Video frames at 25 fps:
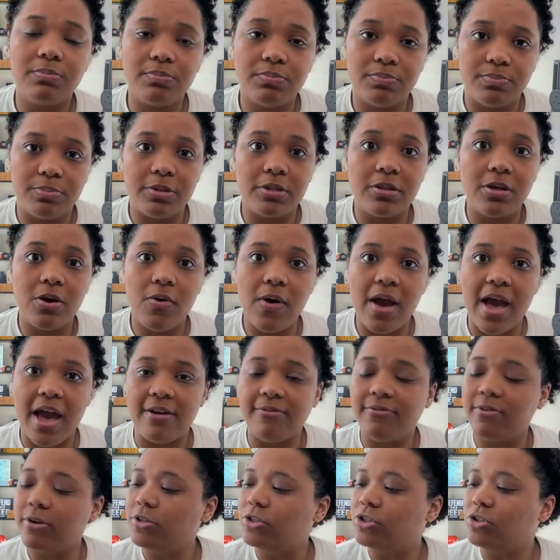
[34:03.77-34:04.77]
below
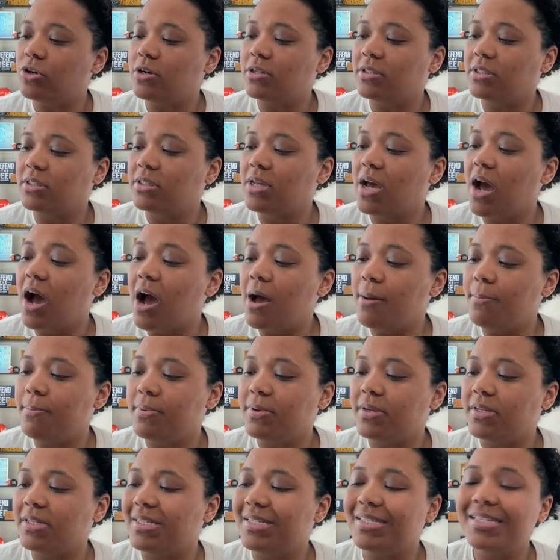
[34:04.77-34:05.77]
average on top
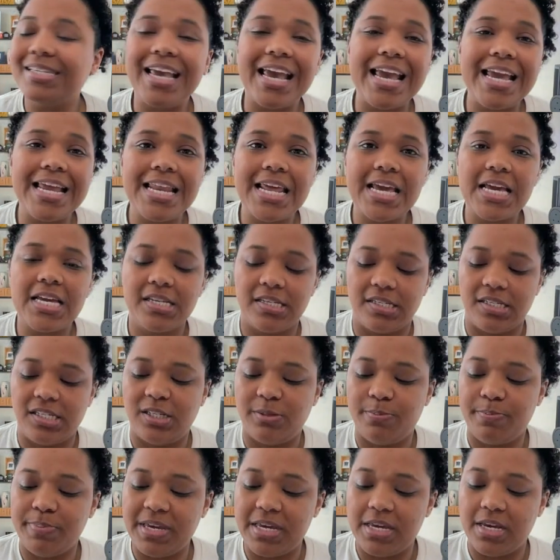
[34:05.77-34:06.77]
skating
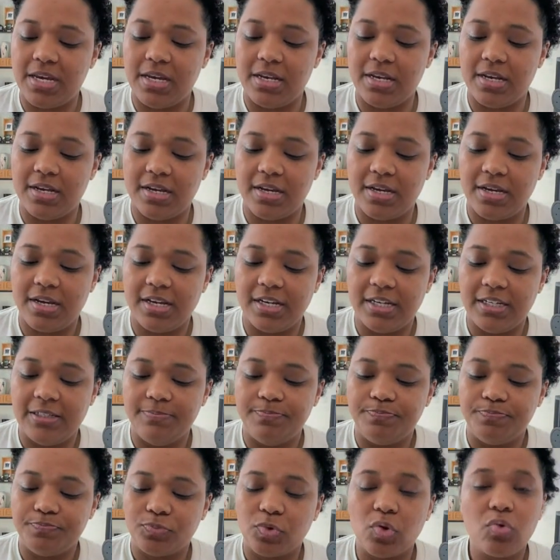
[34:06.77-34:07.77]
speed.
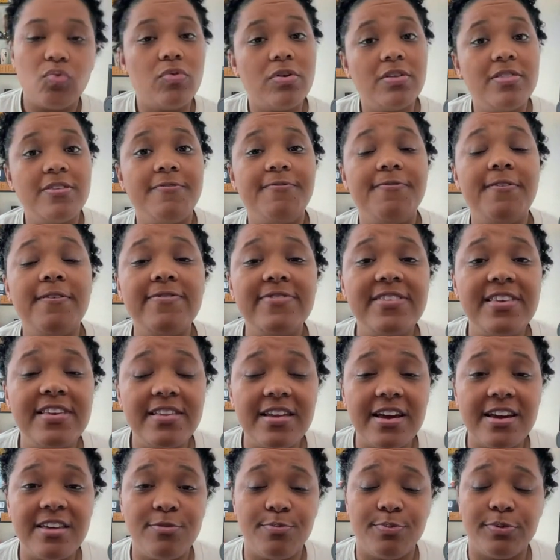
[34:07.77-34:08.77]
We're in the
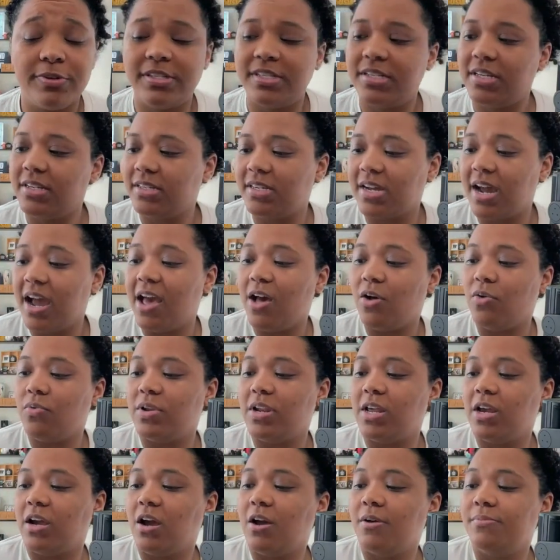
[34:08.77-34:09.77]
59th percentile when
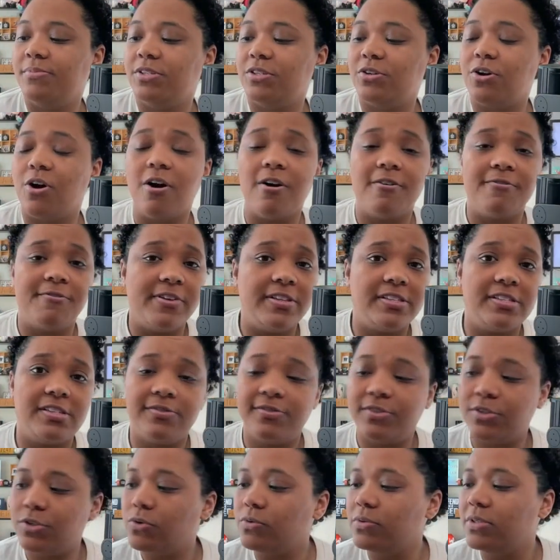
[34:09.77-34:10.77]
it comes to offensive
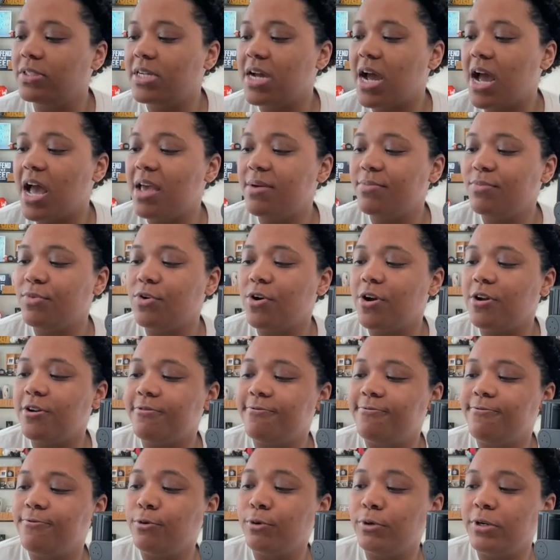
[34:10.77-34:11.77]
zone time. We're at a
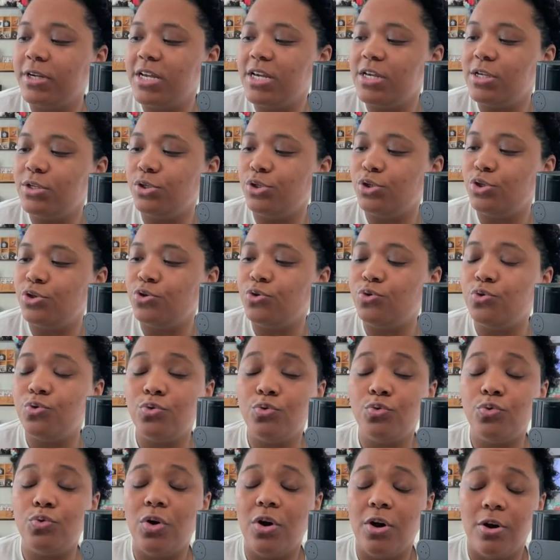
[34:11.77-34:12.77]

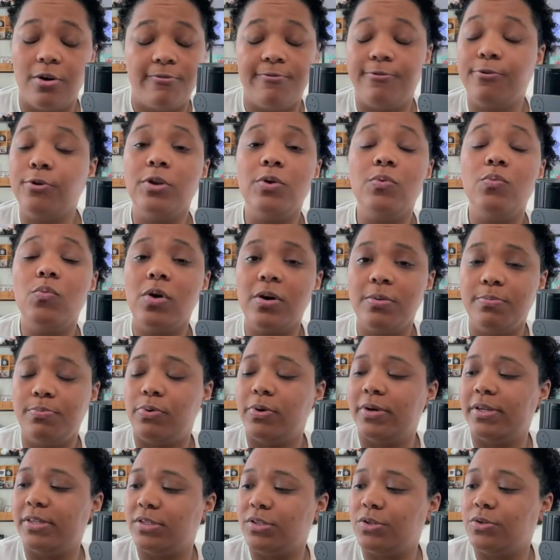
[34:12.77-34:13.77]

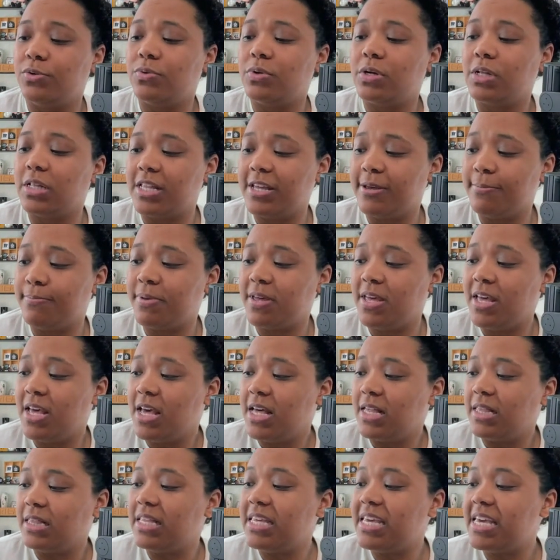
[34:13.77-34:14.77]
41.2 clip.
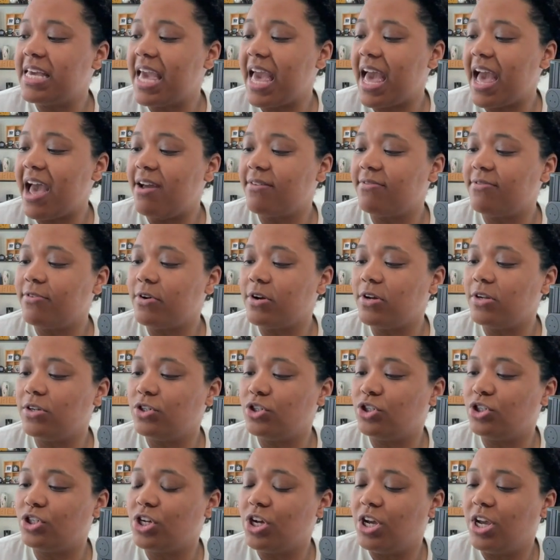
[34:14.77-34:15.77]
League
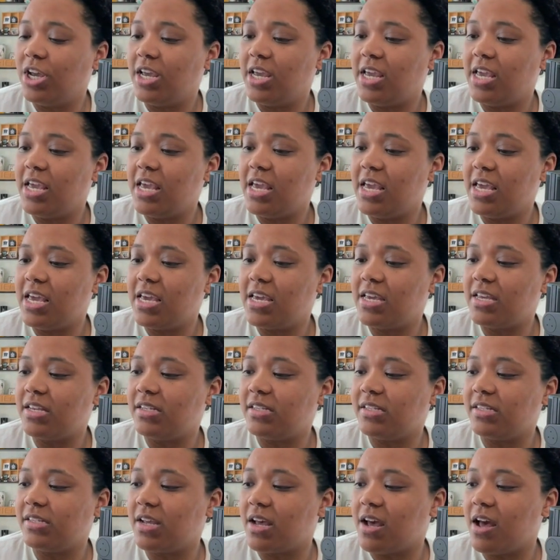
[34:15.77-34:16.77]
average
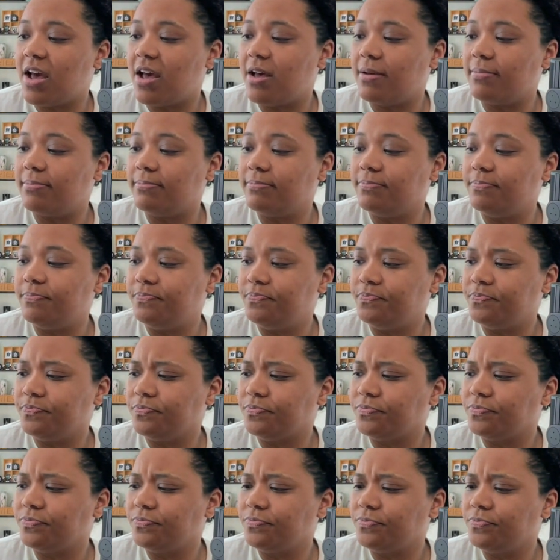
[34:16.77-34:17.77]
is
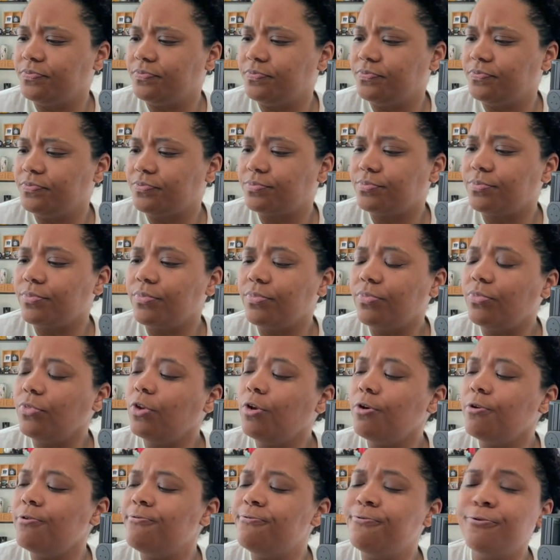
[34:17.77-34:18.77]

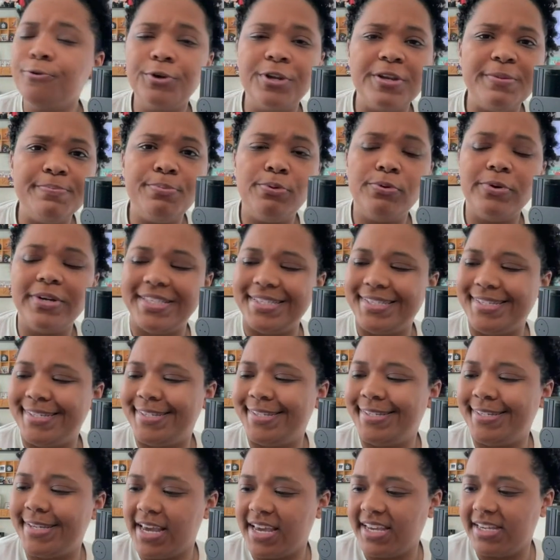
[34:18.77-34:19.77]

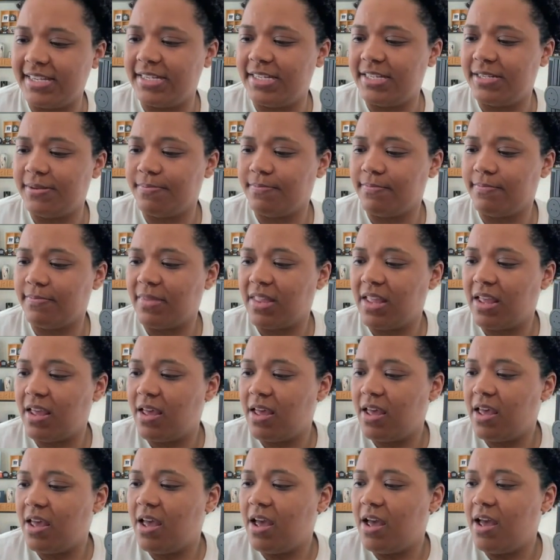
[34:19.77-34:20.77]
40.6.
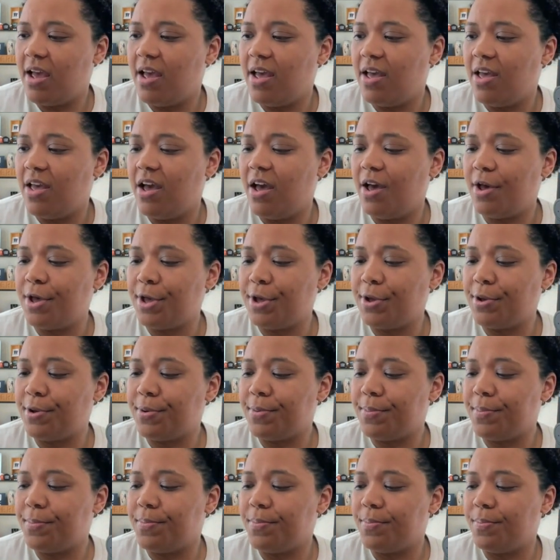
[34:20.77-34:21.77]

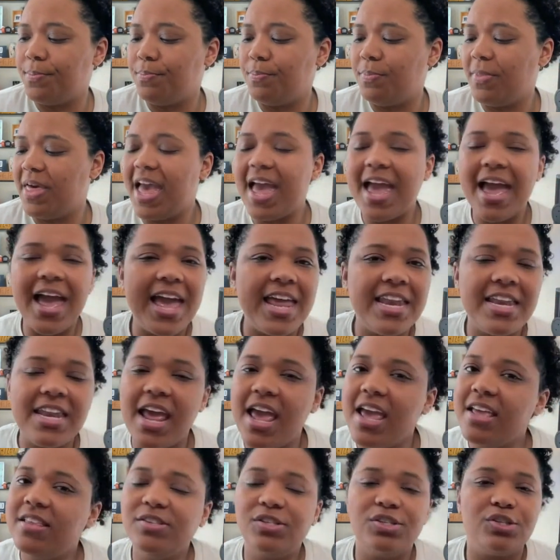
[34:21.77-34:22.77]
And
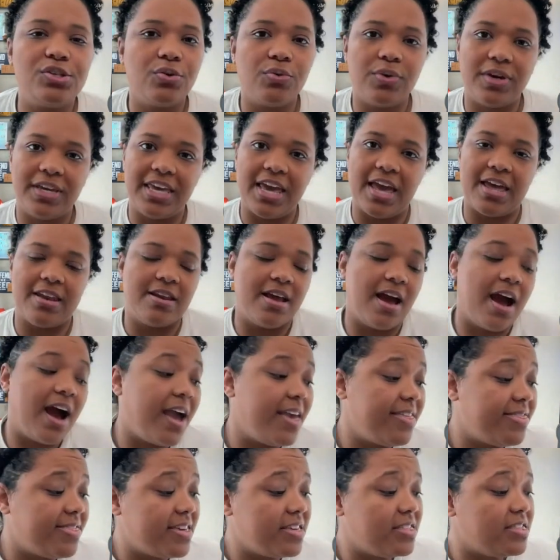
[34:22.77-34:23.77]
so again,
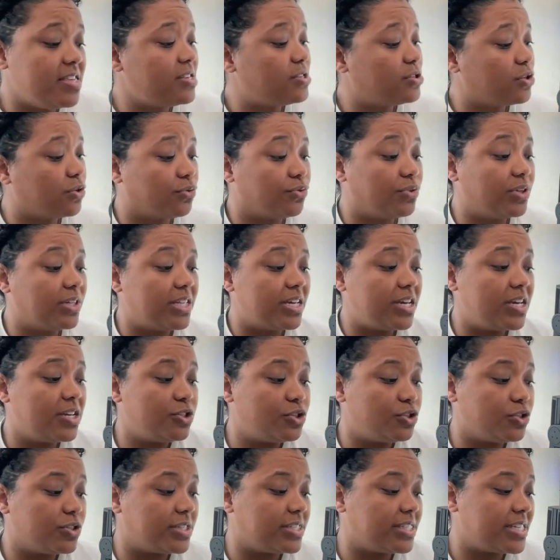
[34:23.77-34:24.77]
I think these are really
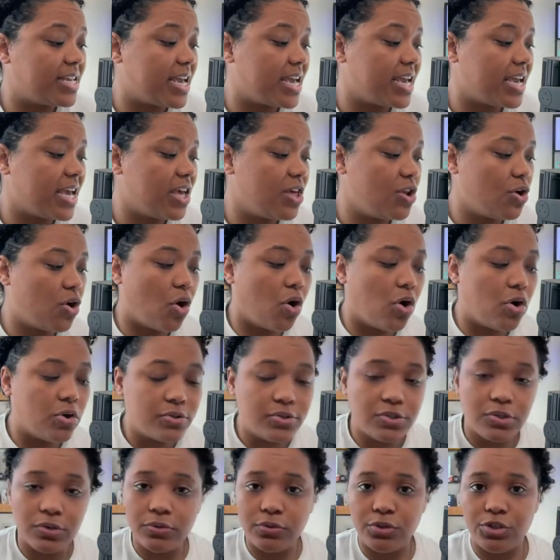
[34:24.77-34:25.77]
interesting. It
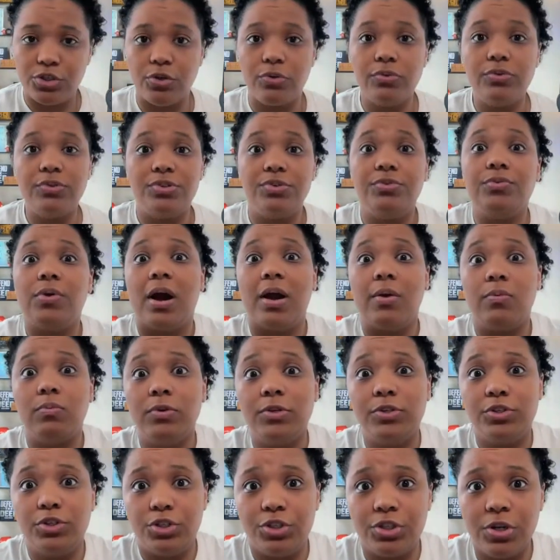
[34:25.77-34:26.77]
also shows you, I
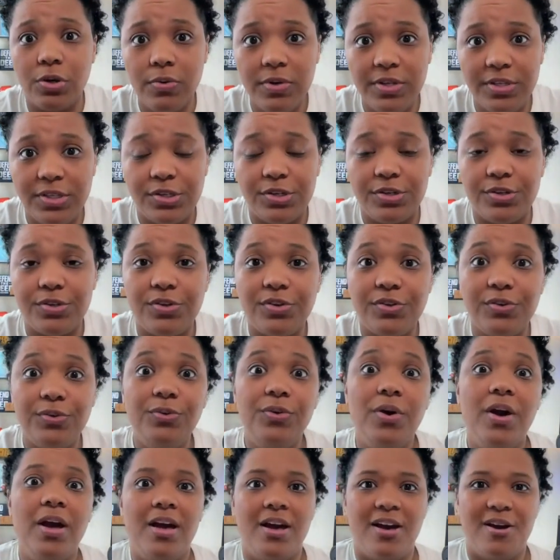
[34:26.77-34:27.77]
would show it to
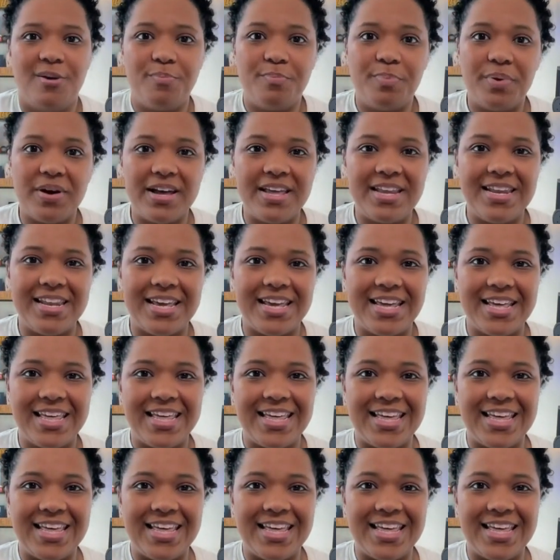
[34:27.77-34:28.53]
you, but,